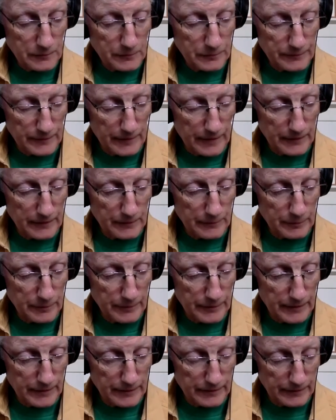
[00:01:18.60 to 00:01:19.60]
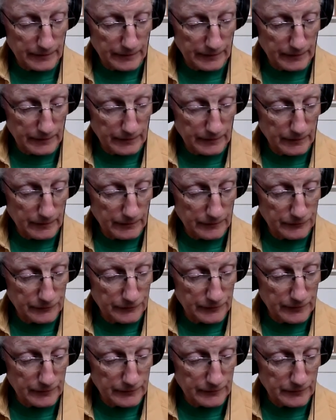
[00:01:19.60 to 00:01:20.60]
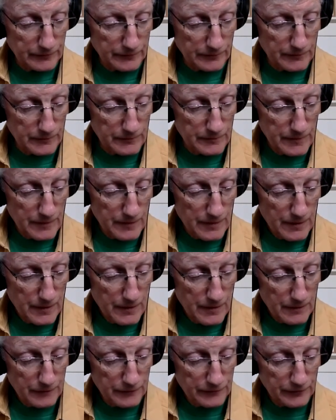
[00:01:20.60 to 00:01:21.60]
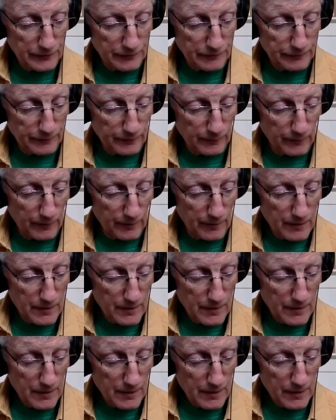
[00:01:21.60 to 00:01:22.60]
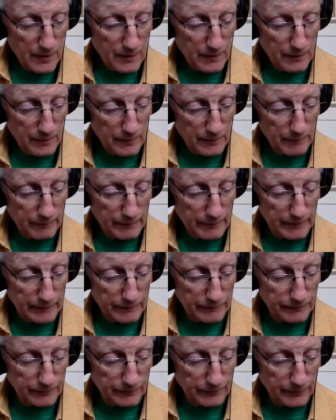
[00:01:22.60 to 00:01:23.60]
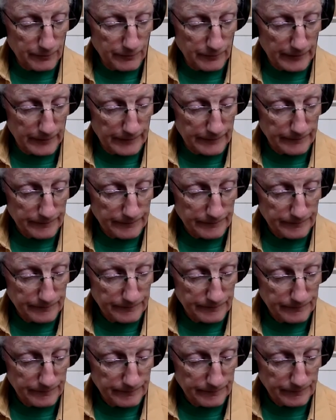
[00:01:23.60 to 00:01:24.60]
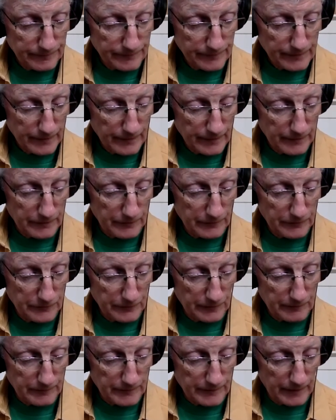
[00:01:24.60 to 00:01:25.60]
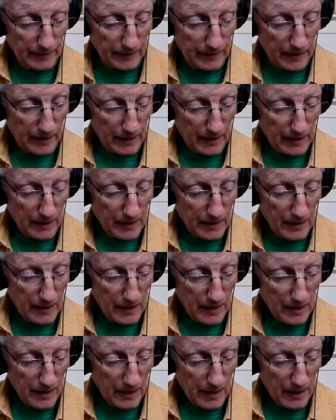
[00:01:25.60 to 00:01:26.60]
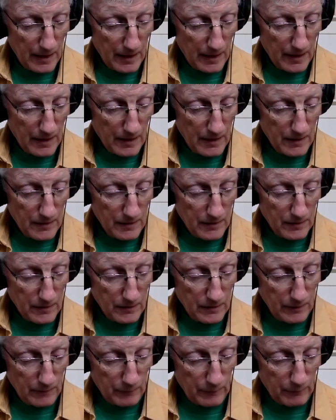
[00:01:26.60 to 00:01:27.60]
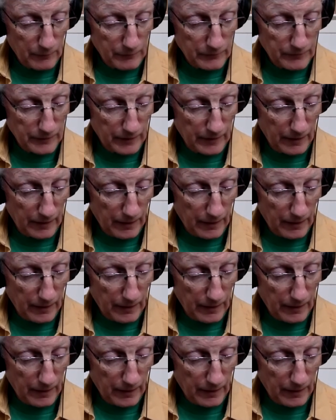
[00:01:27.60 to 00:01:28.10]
now you're playing the G at 2, G at 4, B at 3. You do the same thing. And one more time.